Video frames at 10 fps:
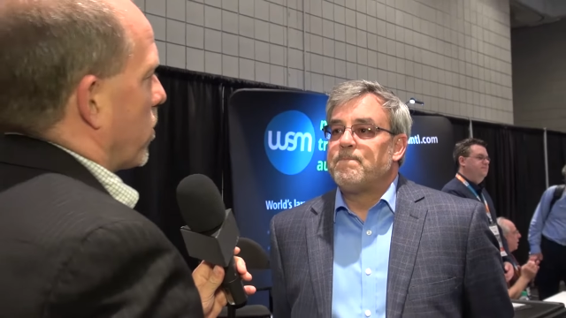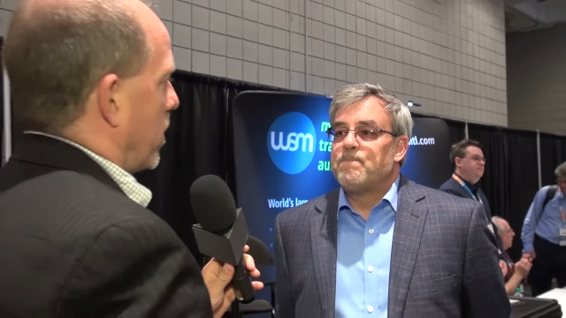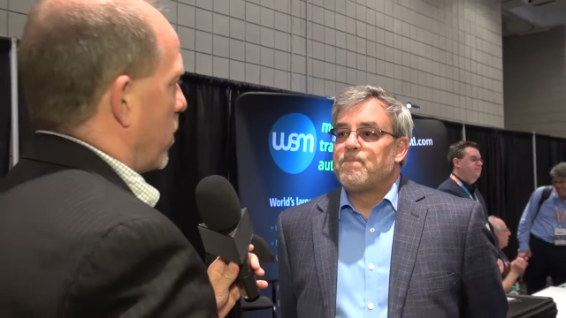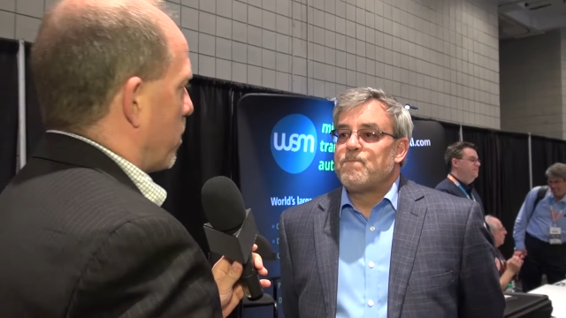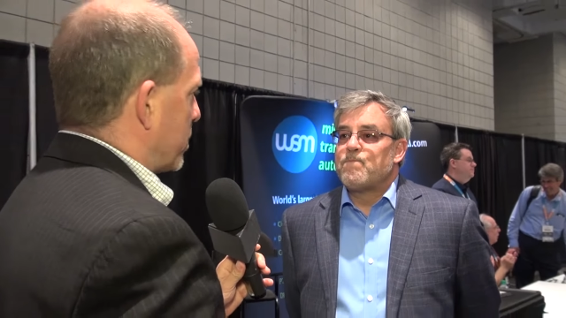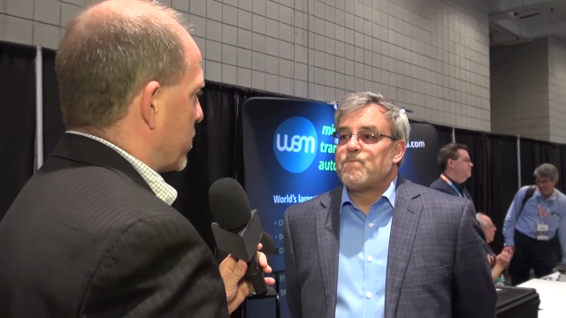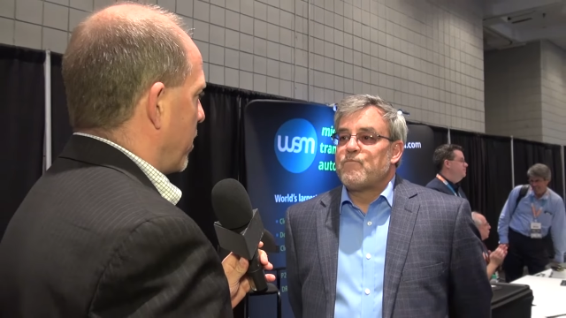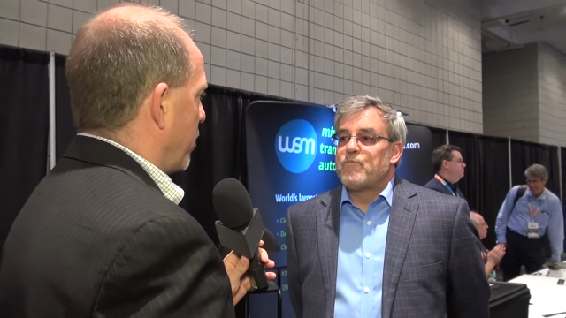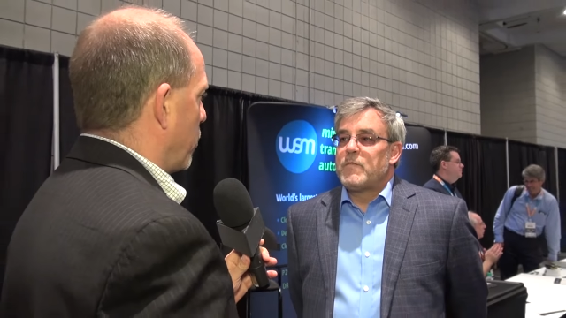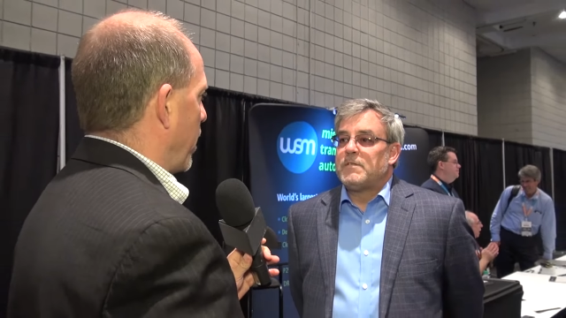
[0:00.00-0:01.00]
Speaker 1: work
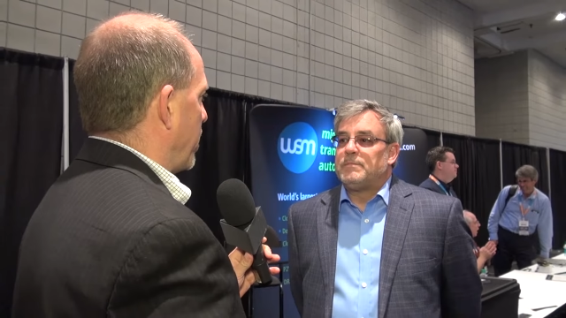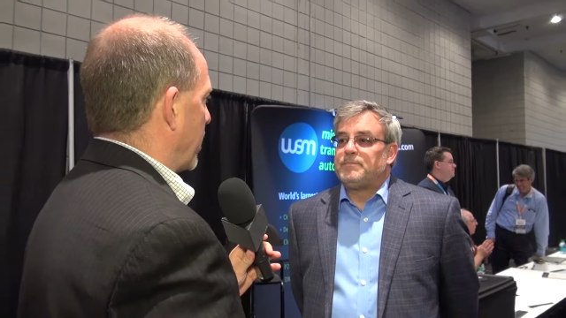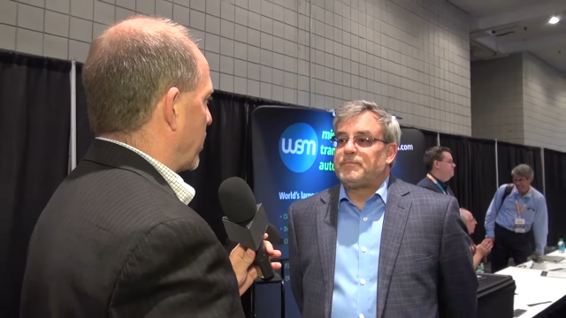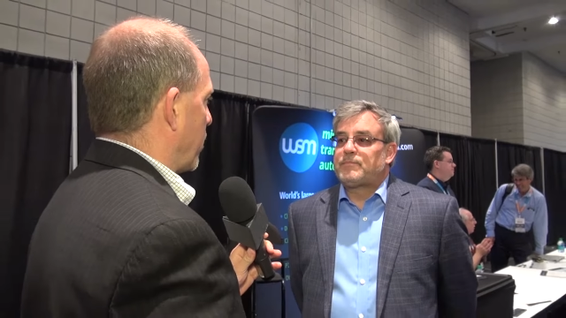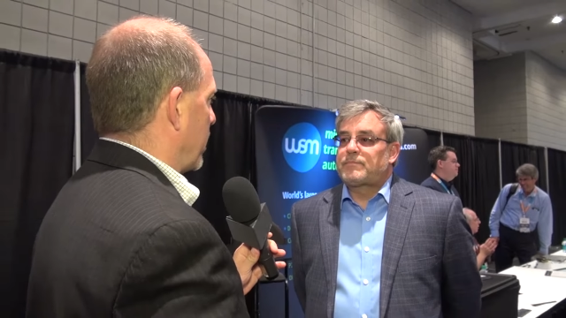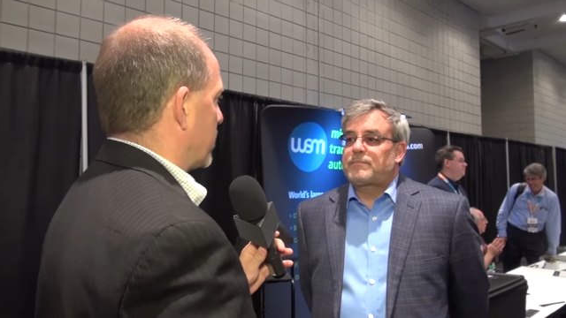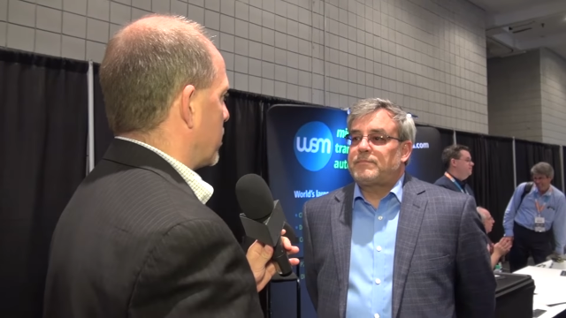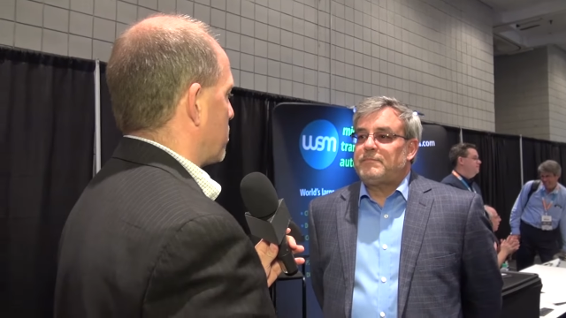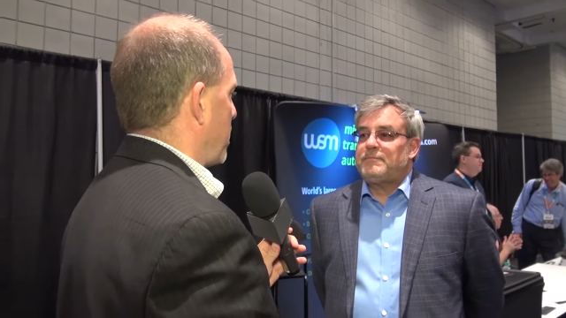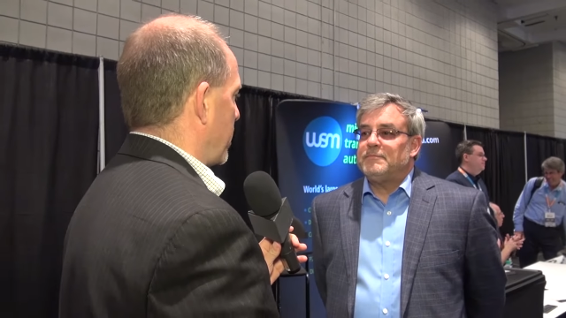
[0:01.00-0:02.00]
100% the way that they're
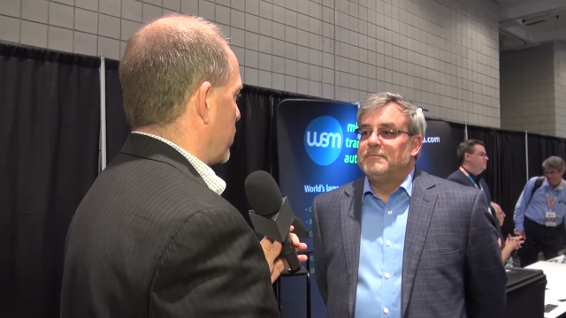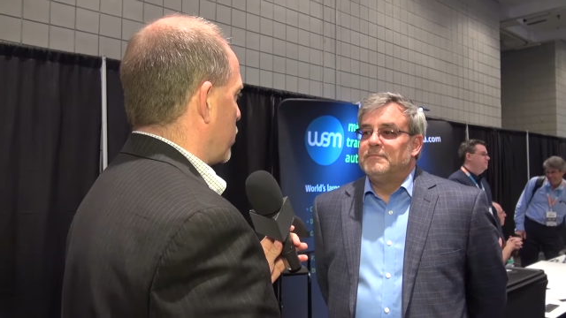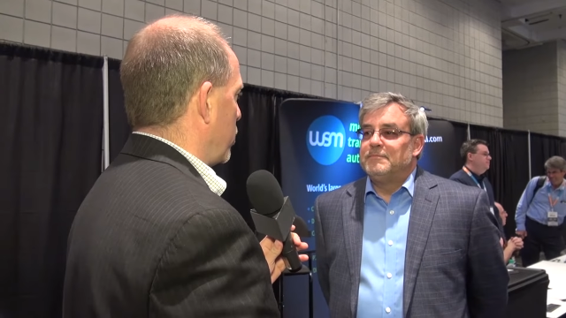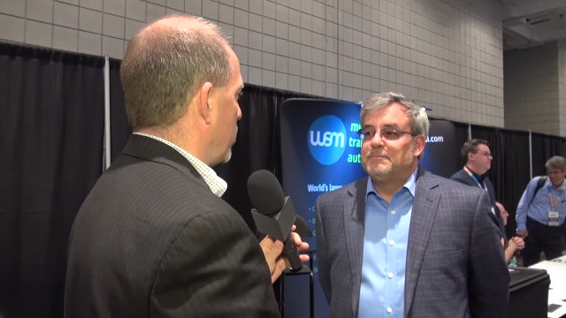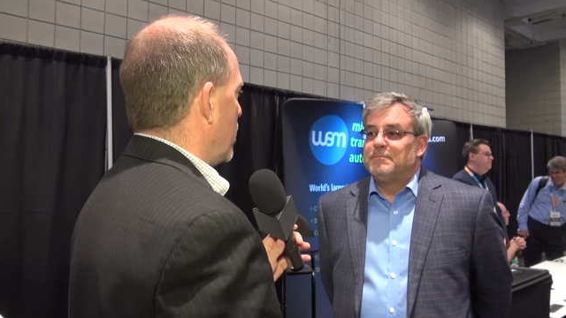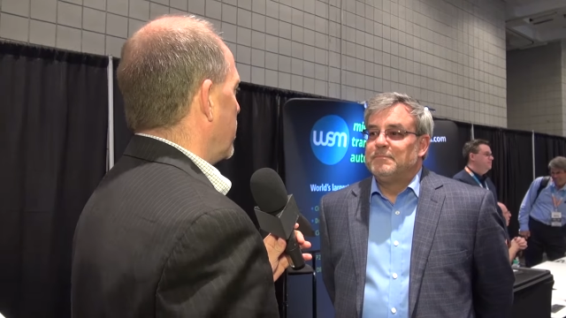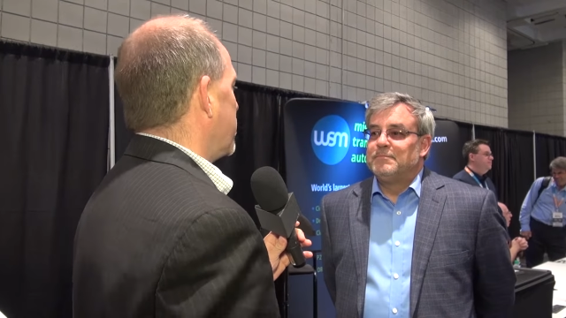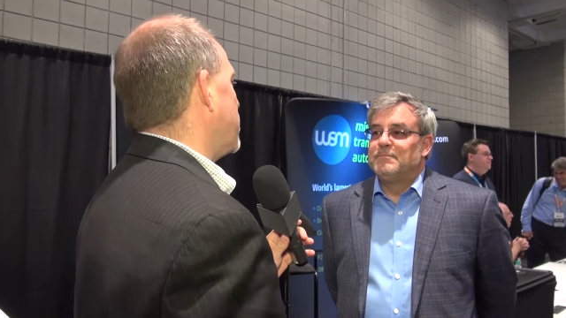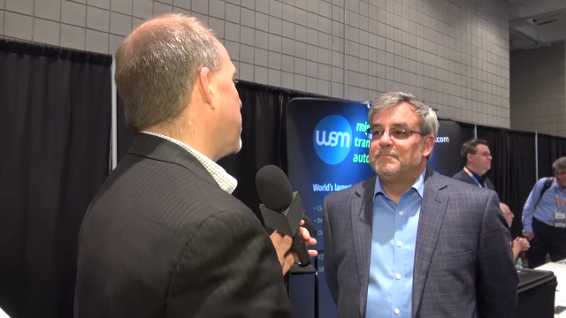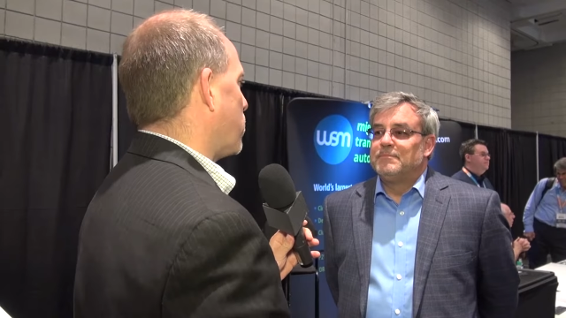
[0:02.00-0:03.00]
anticipated to.
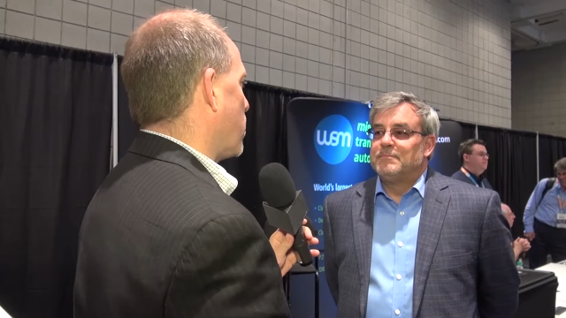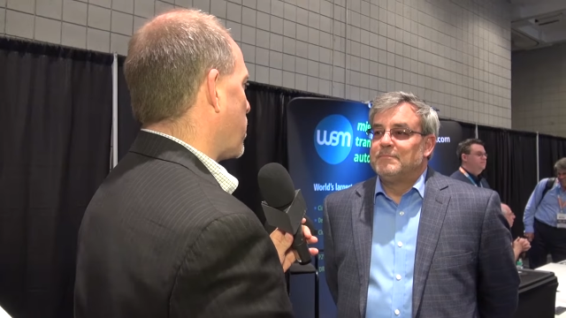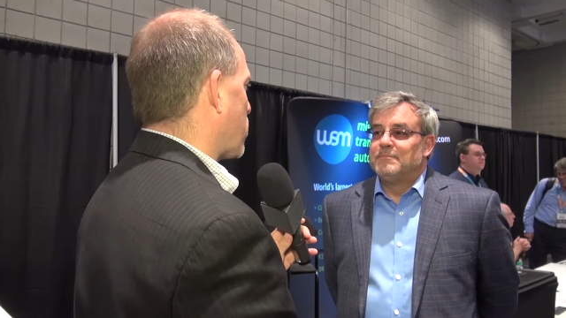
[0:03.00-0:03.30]
You ever run